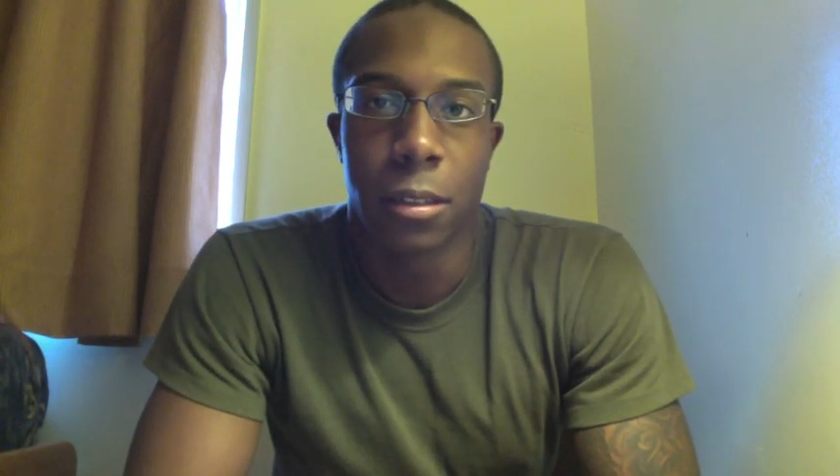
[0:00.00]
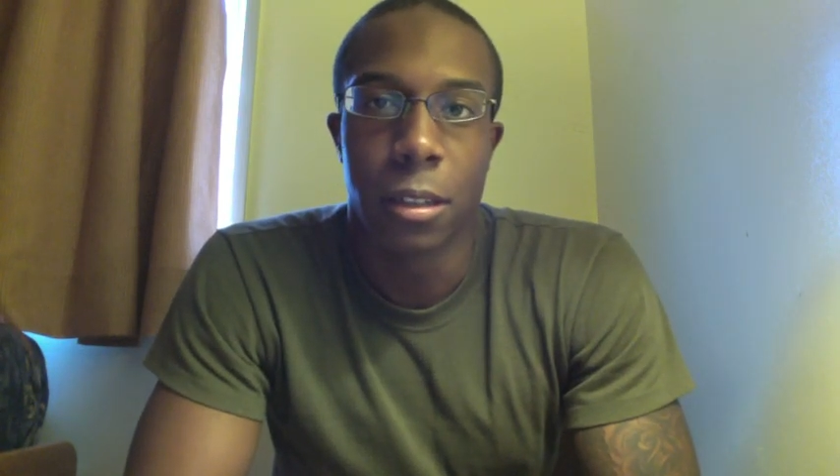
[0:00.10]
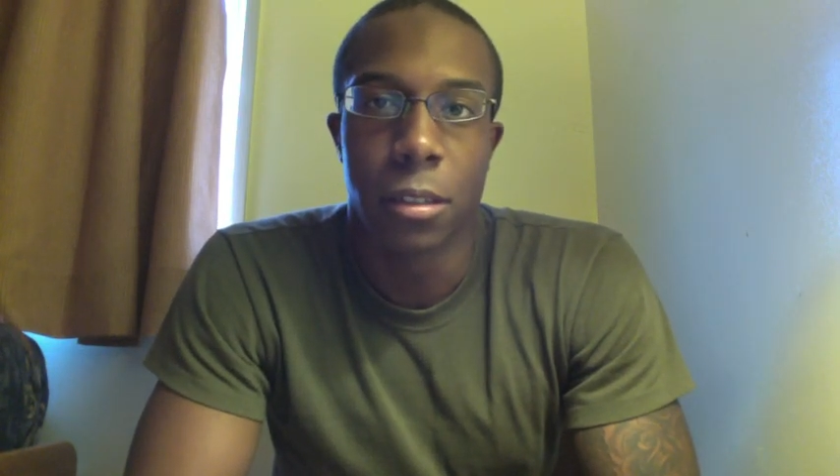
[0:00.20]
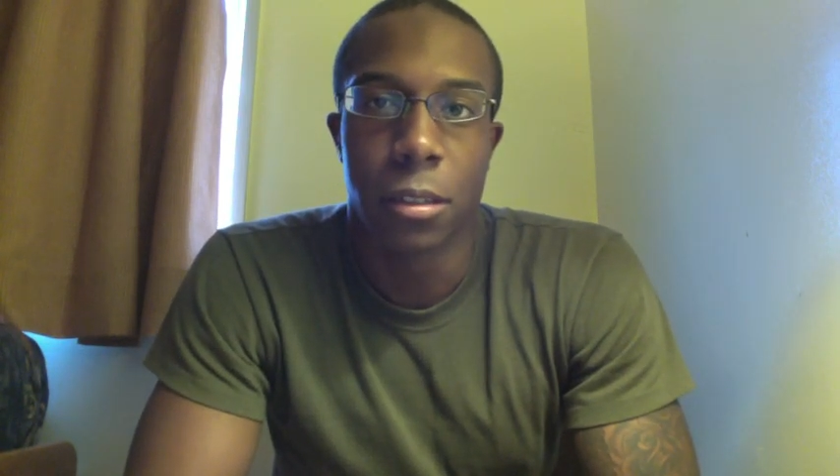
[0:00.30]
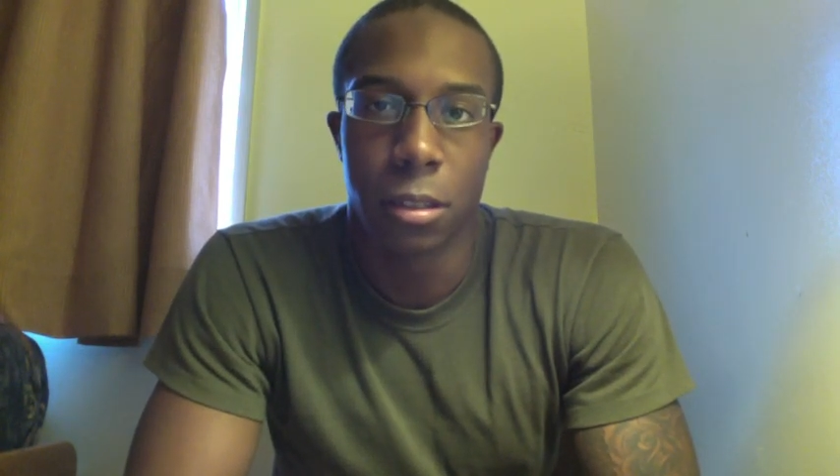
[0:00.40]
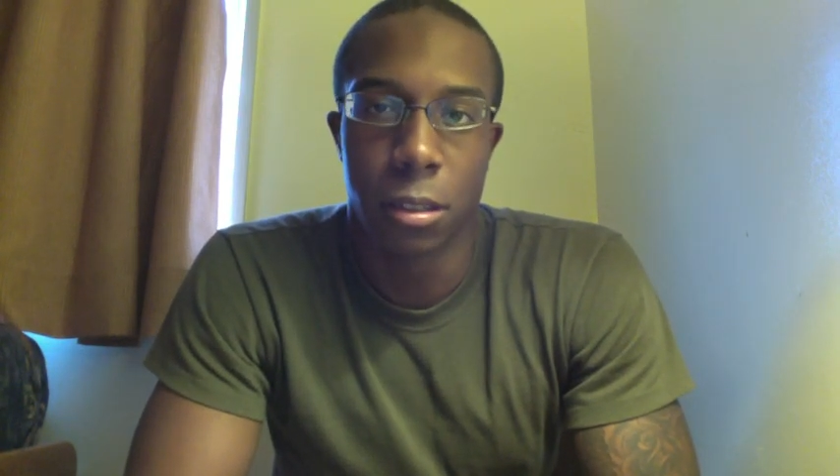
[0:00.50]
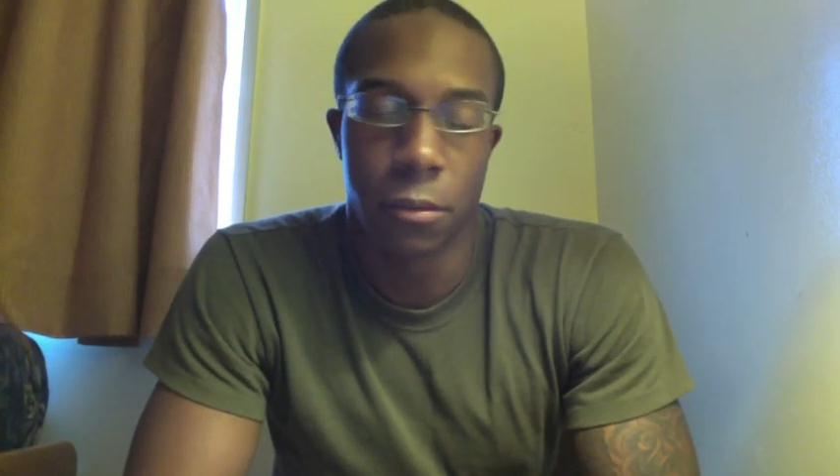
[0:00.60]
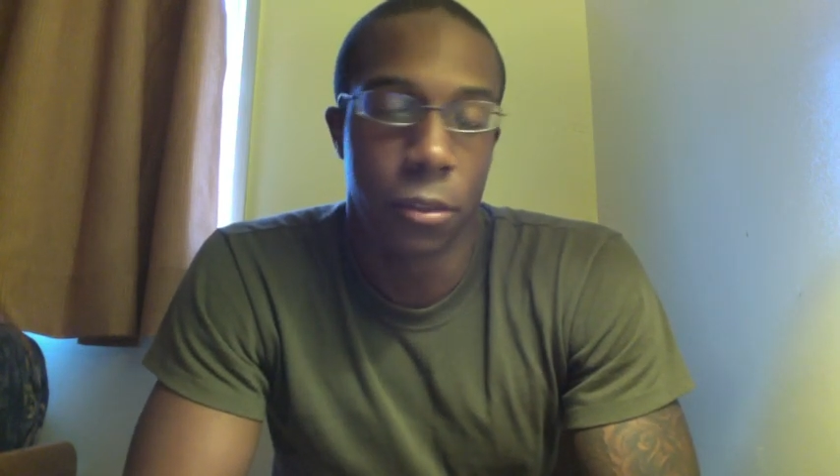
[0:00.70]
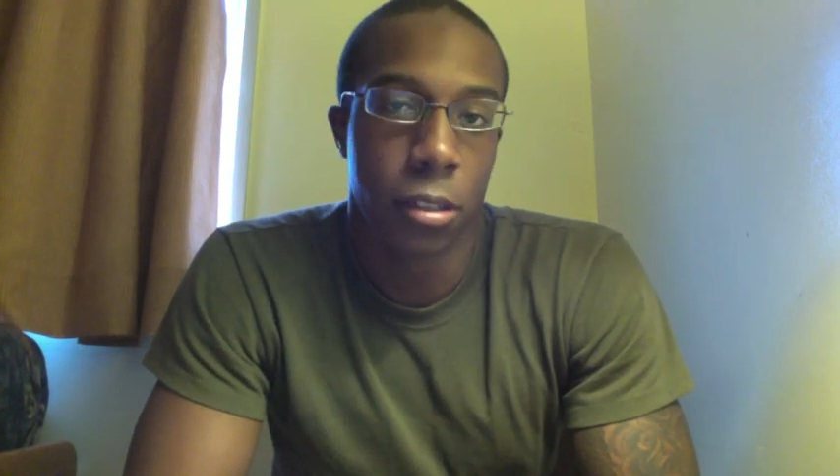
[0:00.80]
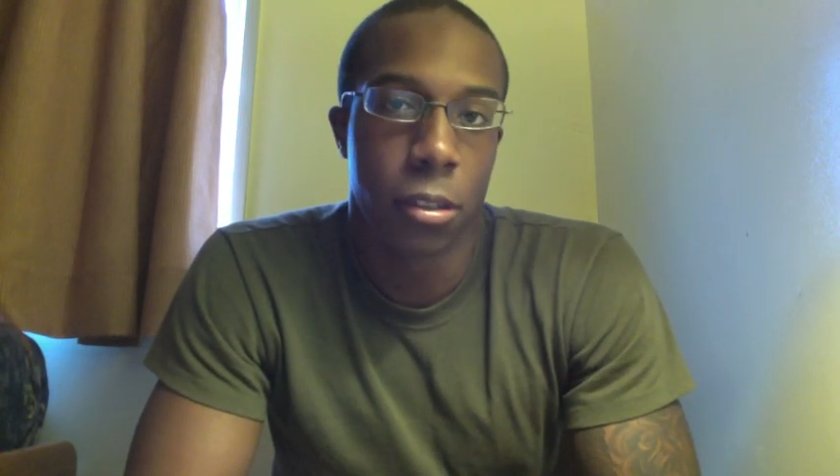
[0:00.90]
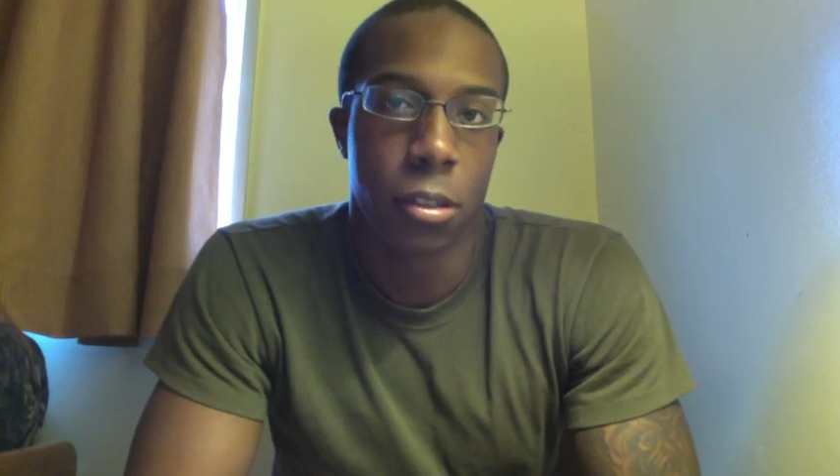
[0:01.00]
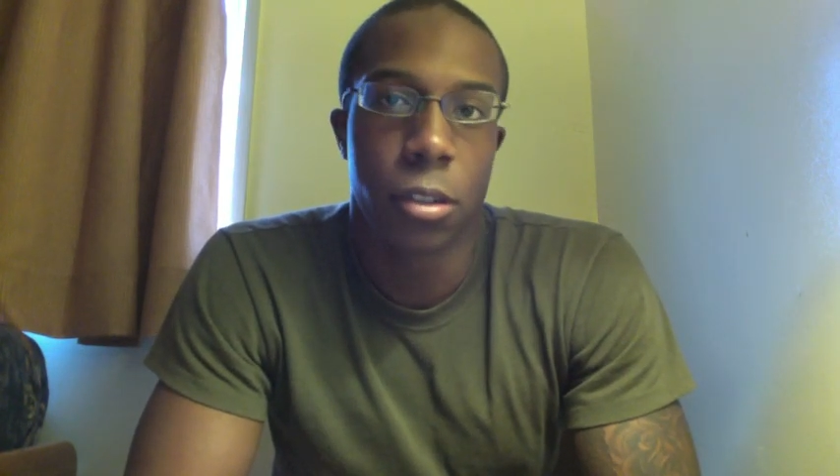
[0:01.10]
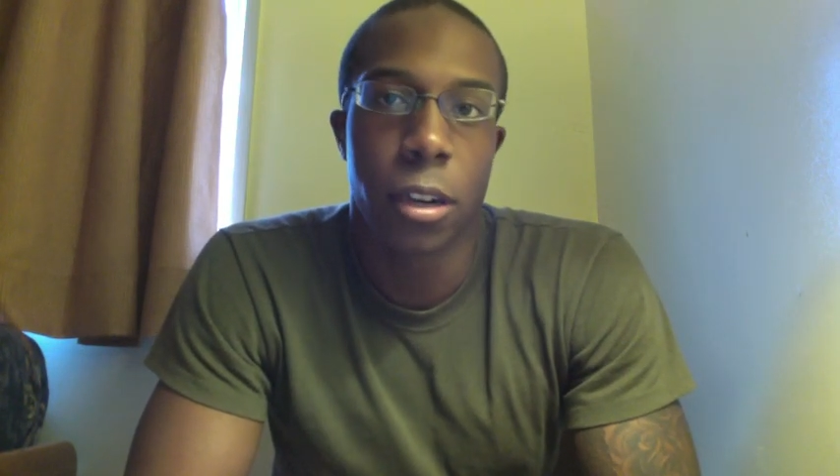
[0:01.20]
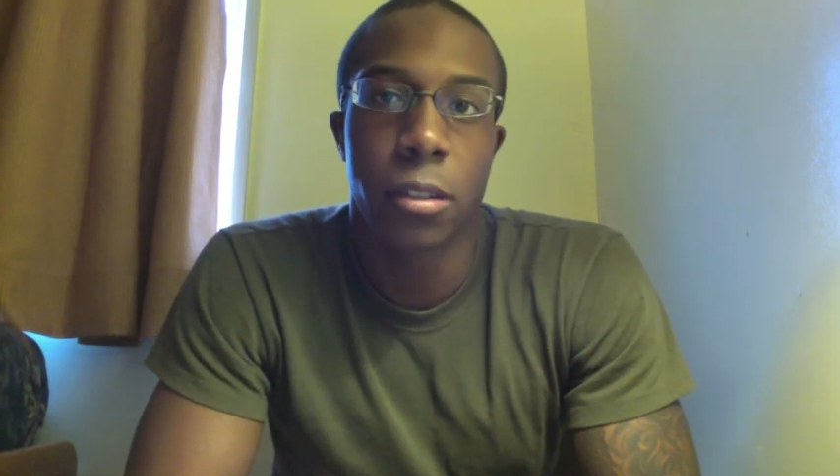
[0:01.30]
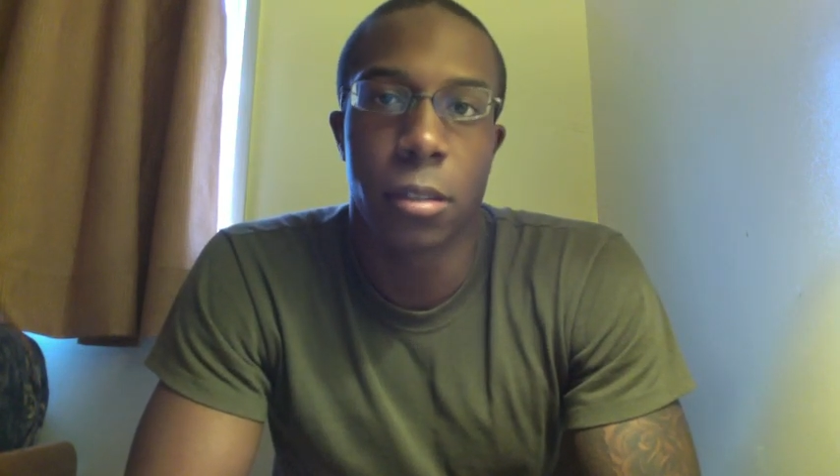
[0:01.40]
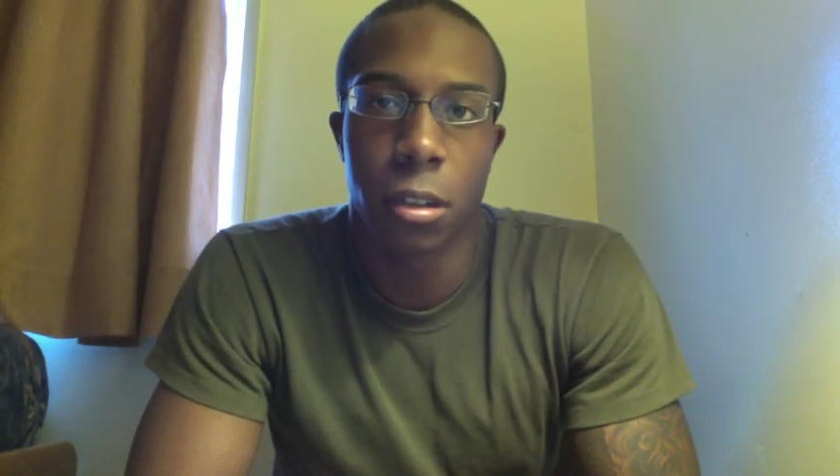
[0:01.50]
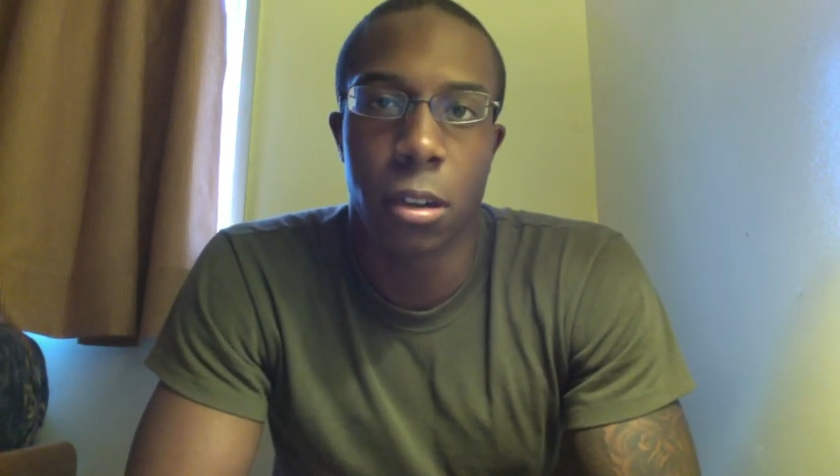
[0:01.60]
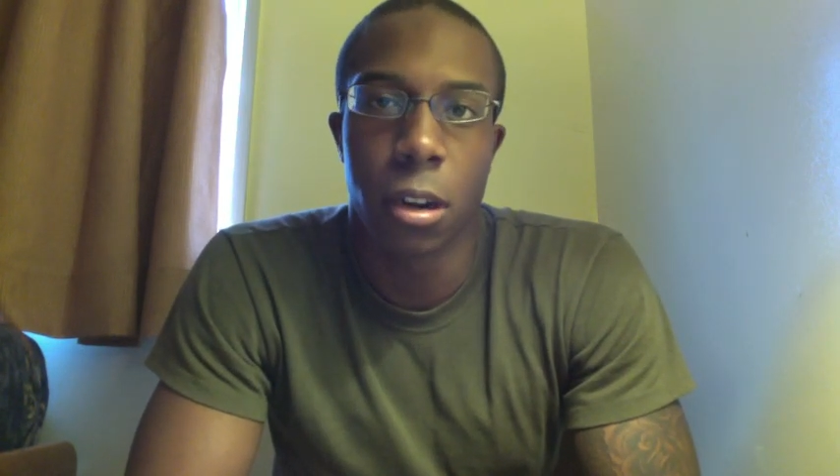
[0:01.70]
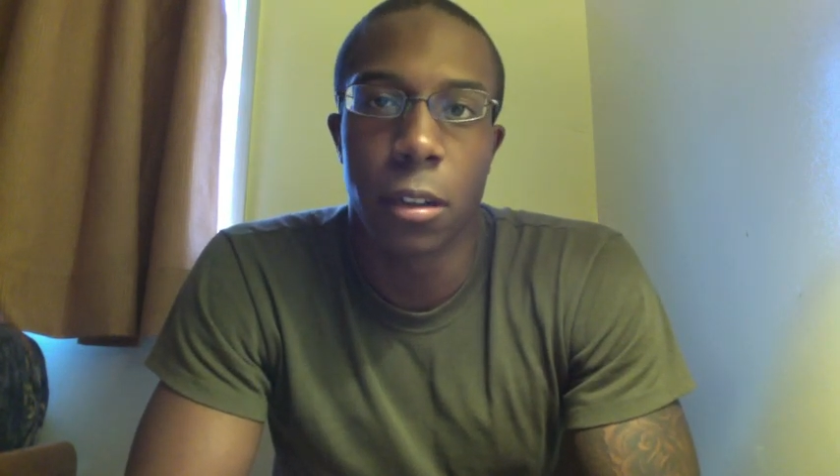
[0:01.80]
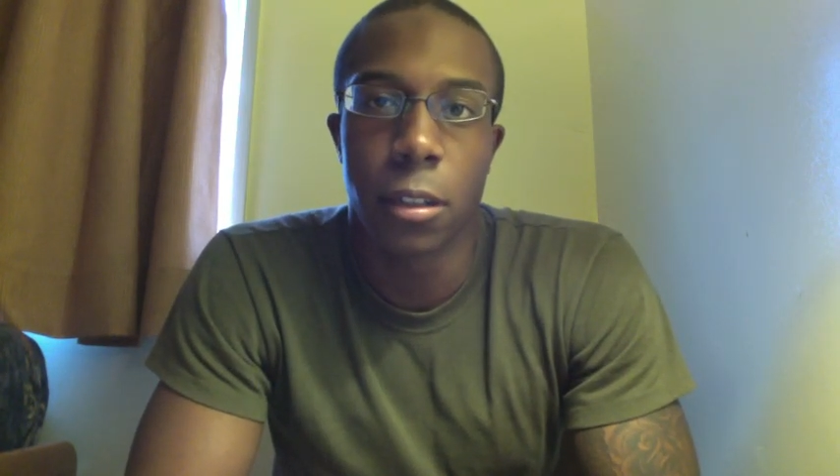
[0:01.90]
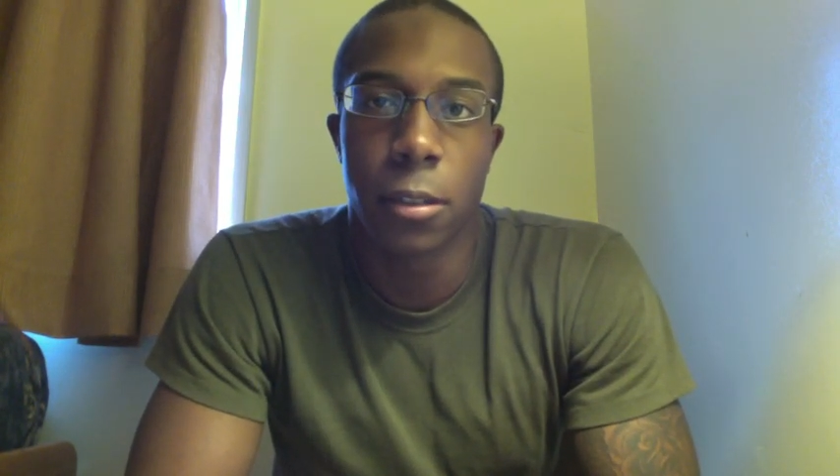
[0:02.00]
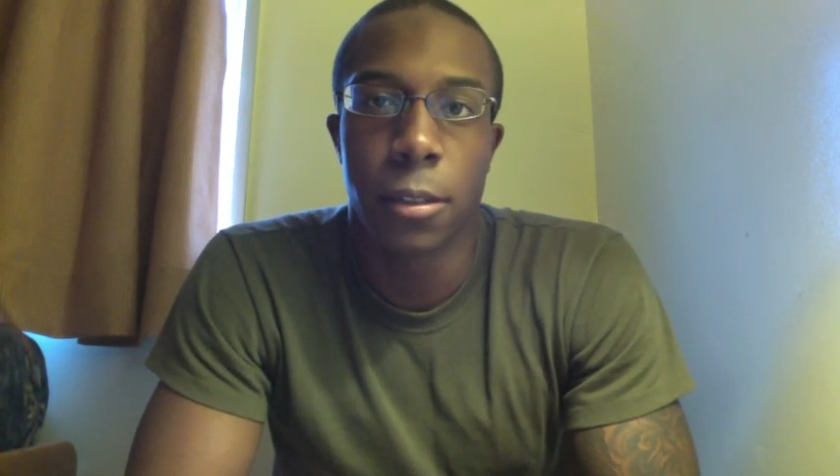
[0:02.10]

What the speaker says: It's a good resistance training, it's good cardio.